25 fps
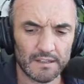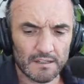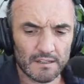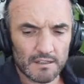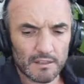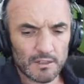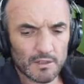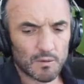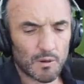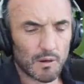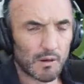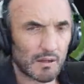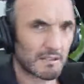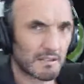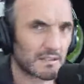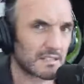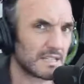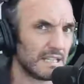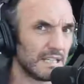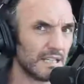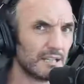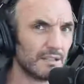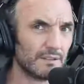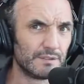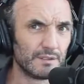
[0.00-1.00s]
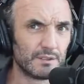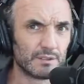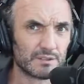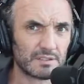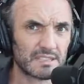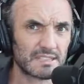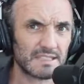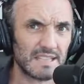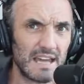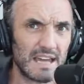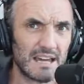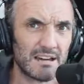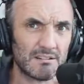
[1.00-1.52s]
the quality of your
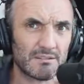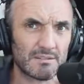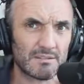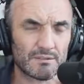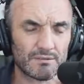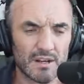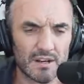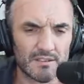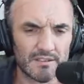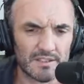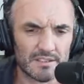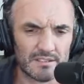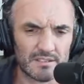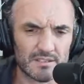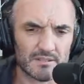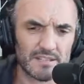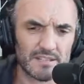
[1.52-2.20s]
sound rather than doing